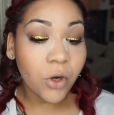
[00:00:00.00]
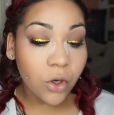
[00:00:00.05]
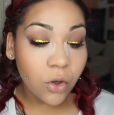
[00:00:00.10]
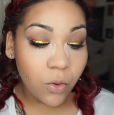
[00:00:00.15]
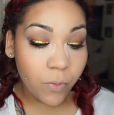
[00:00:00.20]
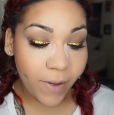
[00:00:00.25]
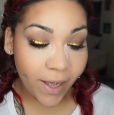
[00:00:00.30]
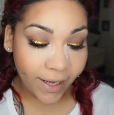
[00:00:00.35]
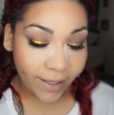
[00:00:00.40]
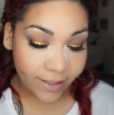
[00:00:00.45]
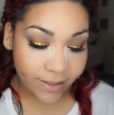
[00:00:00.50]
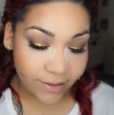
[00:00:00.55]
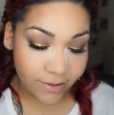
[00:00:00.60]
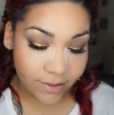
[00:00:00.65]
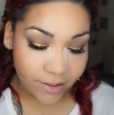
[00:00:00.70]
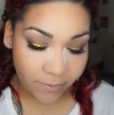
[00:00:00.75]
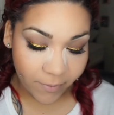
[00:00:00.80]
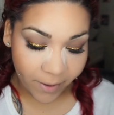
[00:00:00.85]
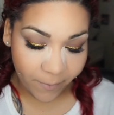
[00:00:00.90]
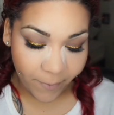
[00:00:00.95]
go back
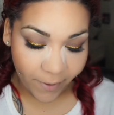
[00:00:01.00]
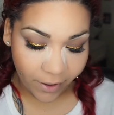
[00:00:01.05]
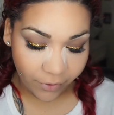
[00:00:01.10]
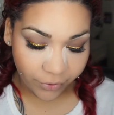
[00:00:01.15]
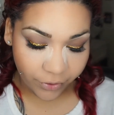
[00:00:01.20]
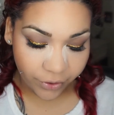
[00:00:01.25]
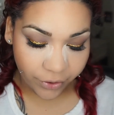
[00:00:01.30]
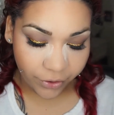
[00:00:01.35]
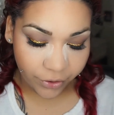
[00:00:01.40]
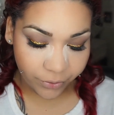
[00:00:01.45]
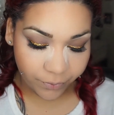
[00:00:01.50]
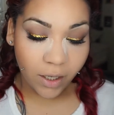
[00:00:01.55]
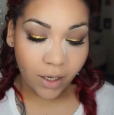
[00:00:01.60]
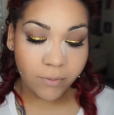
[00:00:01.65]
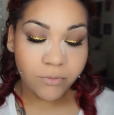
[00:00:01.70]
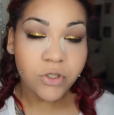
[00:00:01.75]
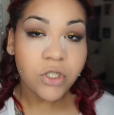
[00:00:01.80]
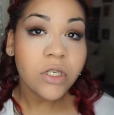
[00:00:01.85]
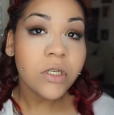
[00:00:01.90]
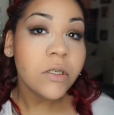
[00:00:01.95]
into my powder, and
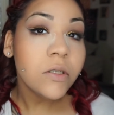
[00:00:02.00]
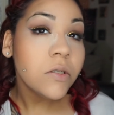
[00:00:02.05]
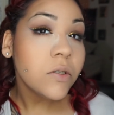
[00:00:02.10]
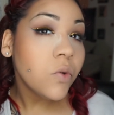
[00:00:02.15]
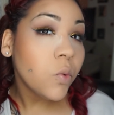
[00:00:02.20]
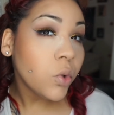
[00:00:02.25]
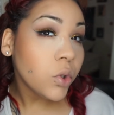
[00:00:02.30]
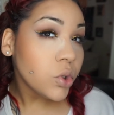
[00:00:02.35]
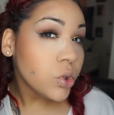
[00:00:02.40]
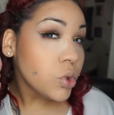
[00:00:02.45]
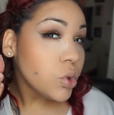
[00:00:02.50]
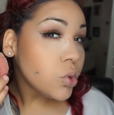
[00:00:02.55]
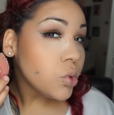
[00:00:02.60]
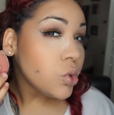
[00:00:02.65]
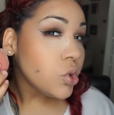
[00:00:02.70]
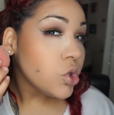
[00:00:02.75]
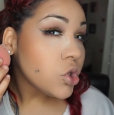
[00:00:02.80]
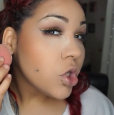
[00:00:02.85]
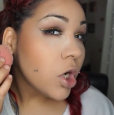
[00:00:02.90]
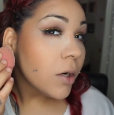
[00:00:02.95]
I'm just going to
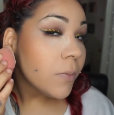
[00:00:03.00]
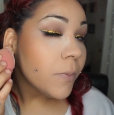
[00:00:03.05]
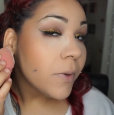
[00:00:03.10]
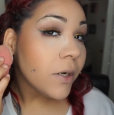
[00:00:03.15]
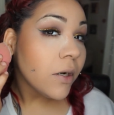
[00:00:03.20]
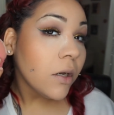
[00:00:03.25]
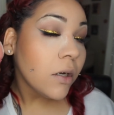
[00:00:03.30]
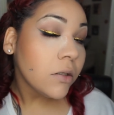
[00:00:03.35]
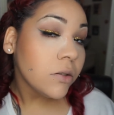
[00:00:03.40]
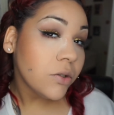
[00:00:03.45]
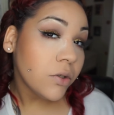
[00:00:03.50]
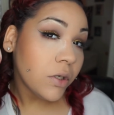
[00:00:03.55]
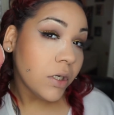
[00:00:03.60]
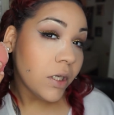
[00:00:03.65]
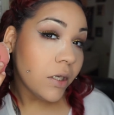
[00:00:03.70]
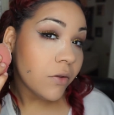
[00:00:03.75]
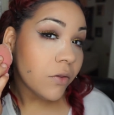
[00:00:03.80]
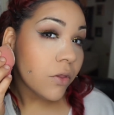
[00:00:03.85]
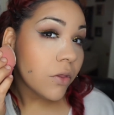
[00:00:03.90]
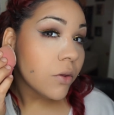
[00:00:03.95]
sharpen
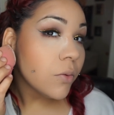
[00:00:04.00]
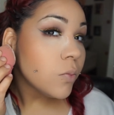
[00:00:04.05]
underneath.